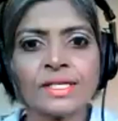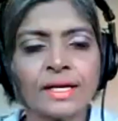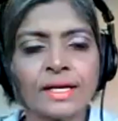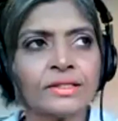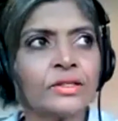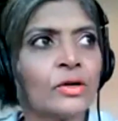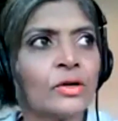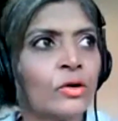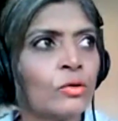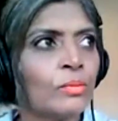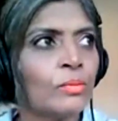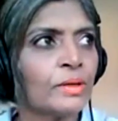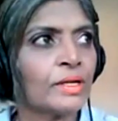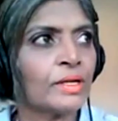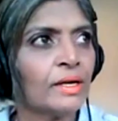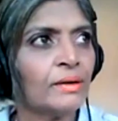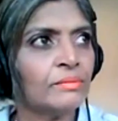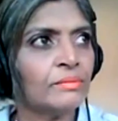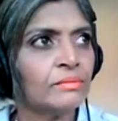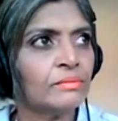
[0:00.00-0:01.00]
I know, but
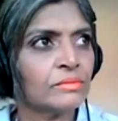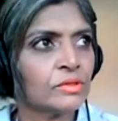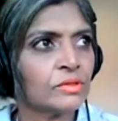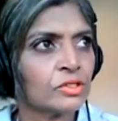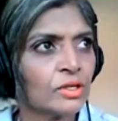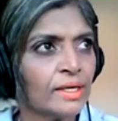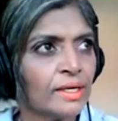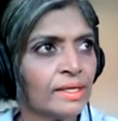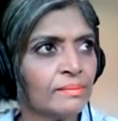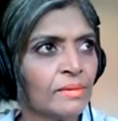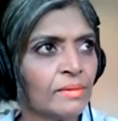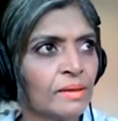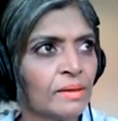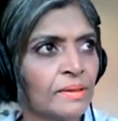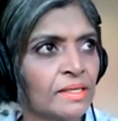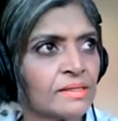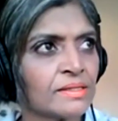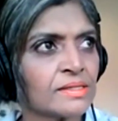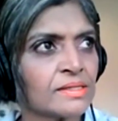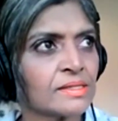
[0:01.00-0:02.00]
I'm trying my
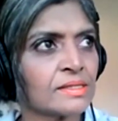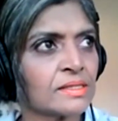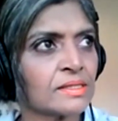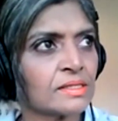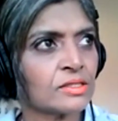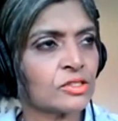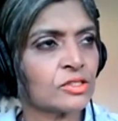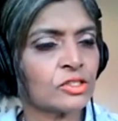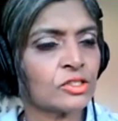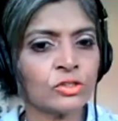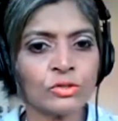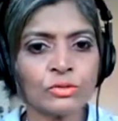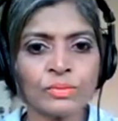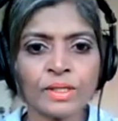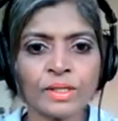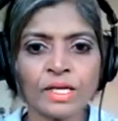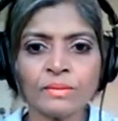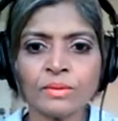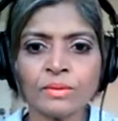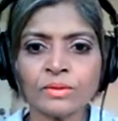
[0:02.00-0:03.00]
best to
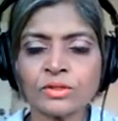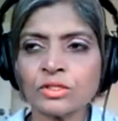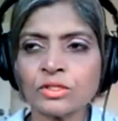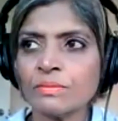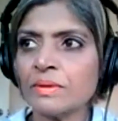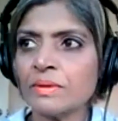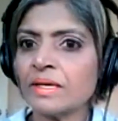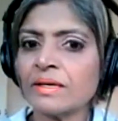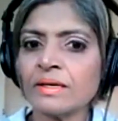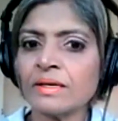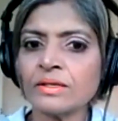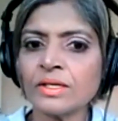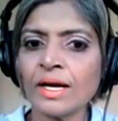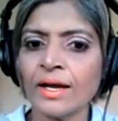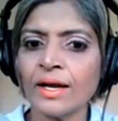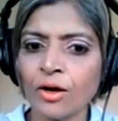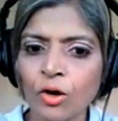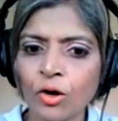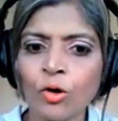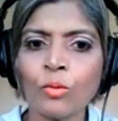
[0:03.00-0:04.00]
be able to
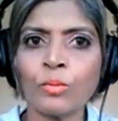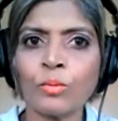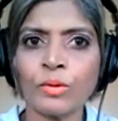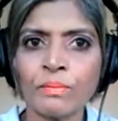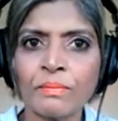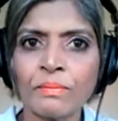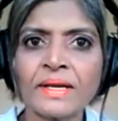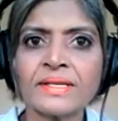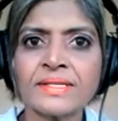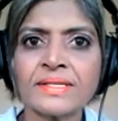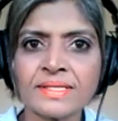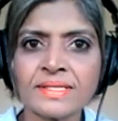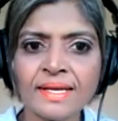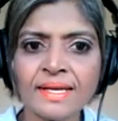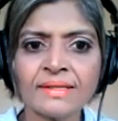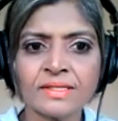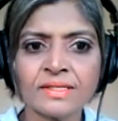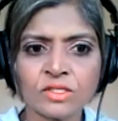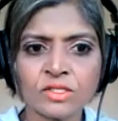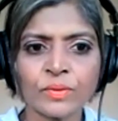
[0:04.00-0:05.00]
I hope, make
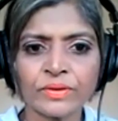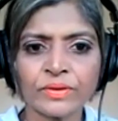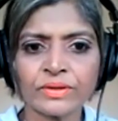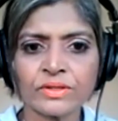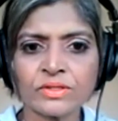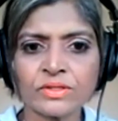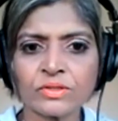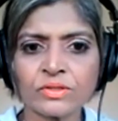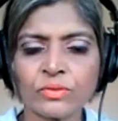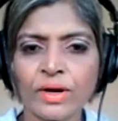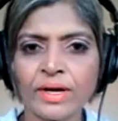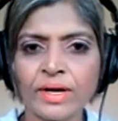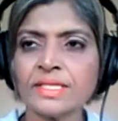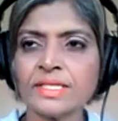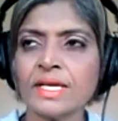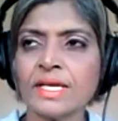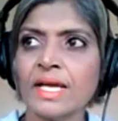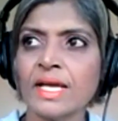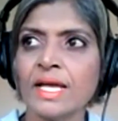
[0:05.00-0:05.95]
sense with this, right?